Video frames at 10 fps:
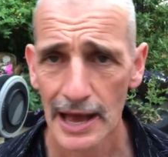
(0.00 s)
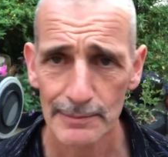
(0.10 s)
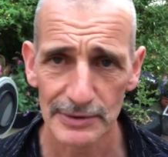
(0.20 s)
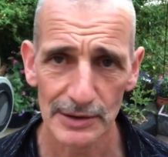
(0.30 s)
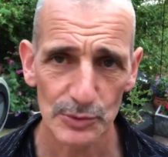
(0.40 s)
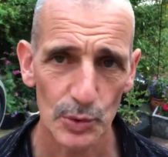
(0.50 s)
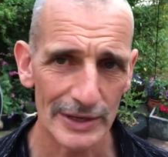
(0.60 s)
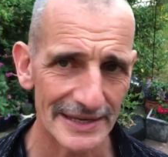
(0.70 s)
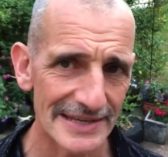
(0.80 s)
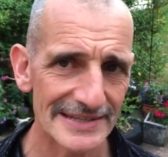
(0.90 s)
But I'm quite
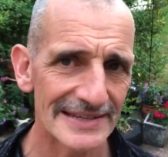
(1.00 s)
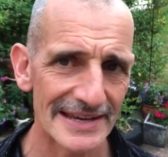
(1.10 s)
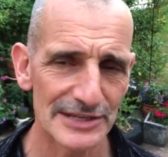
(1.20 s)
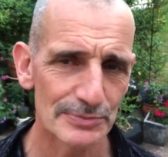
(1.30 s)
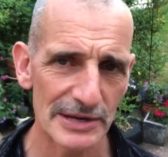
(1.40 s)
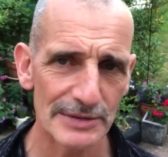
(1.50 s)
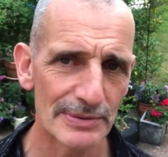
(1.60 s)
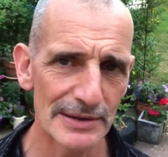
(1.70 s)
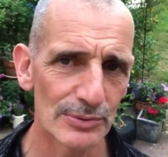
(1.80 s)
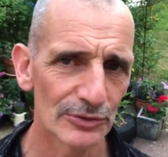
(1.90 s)
keen to get as many
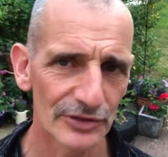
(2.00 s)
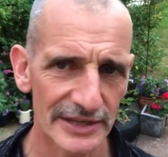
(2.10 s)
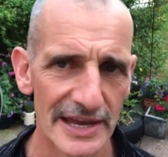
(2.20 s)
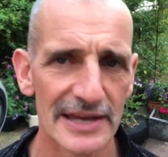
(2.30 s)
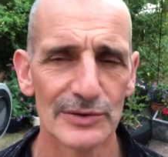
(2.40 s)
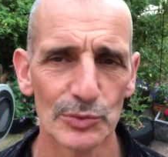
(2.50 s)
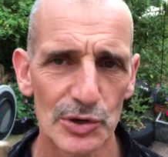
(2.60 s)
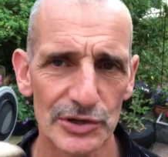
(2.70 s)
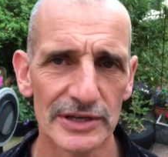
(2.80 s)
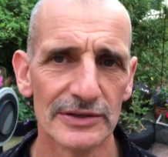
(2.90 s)
people as I can
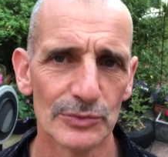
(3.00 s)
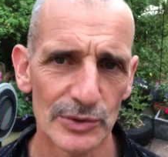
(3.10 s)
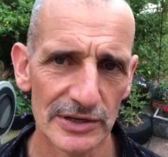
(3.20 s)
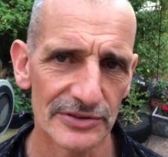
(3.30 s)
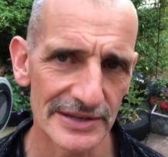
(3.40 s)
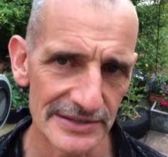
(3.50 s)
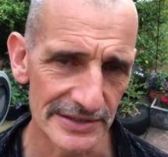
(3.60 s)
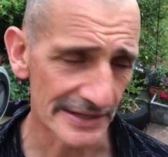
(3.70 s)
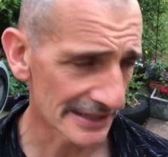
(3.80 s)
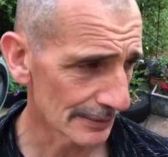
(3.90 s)
working with
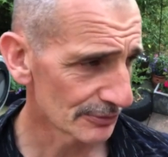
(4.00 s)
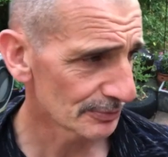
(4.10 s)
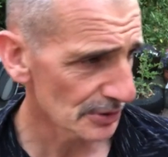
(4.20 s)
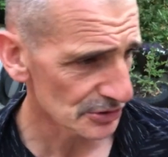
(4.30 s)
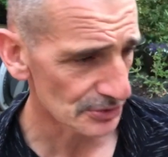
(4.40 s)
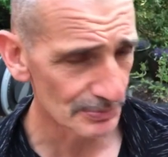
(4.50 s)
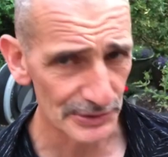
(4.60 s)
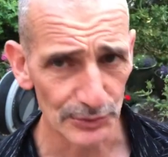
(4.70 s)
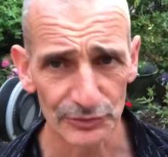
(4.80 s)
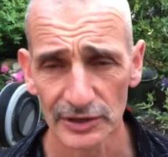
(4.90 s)
Indian clubs, Persian
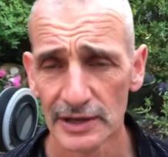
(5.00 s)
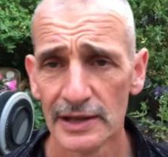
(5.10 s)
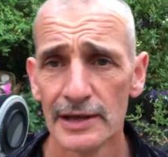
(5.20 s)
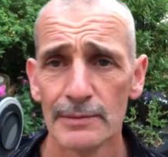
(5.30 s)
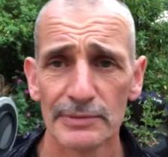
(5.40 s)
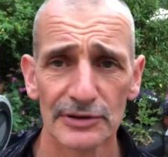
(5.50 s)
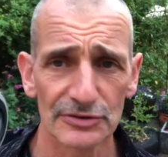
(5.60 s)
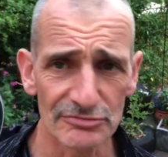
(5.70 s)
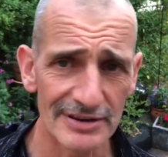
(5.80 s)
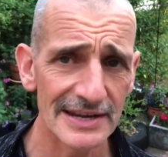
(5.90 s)
meals, because
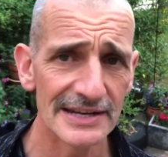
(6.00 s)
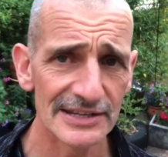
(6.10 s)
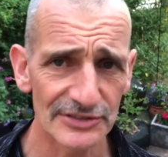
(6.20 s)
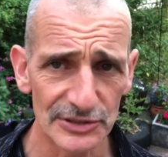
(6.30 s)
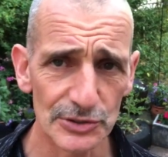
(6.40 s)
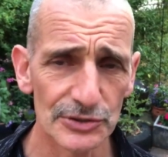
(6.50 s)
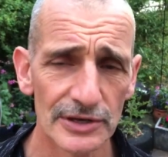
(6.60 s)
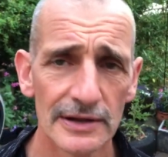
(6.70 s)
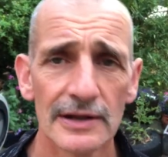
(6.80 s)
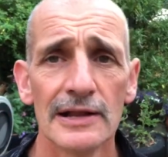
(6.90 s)
it really is a good
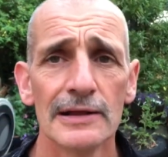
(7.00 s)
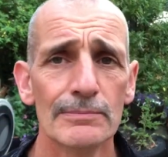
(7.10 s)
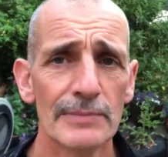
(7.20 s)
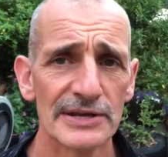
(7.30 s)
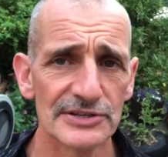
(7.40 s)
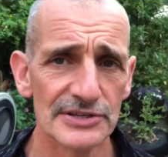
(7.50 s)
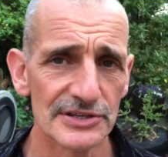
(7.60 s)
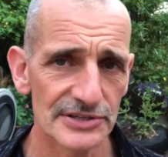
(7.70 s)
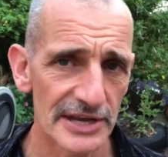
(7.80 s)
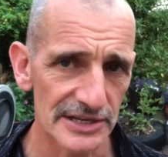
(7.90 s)

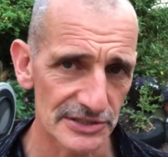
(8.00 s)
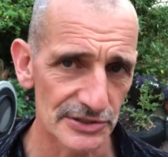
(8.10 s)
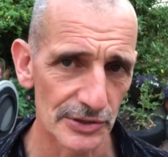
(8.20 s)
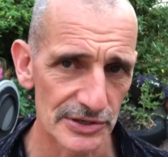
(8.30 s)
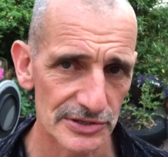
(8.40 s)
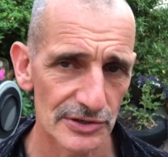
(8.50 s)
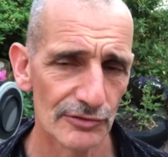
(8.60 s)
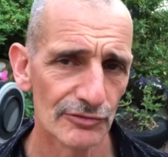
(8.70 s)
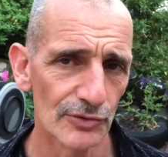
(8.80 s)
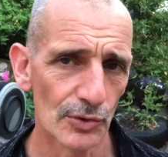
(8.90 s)
maintenance exercise
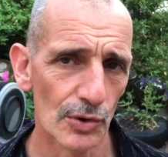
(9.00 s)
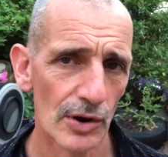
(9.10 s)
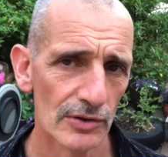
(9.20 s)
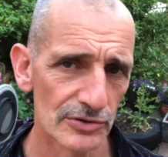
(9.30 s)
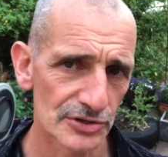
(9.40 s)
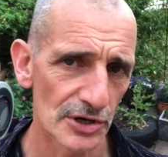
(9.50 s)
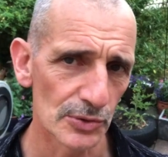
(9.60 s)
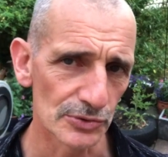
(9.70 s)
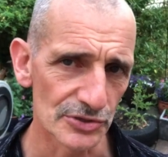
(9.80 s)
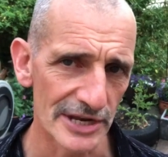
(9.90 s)
for the
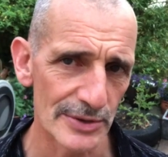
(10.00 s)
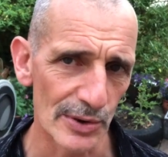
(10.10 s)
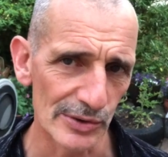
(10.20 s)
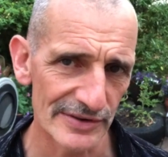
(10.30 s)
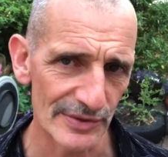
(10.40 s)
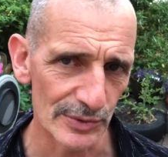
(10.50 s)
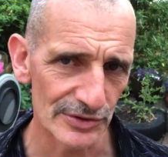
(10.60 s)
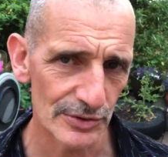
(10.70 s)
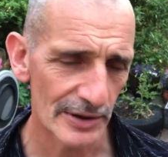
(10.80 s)
shoulders. Anyway, I'll leave that with you.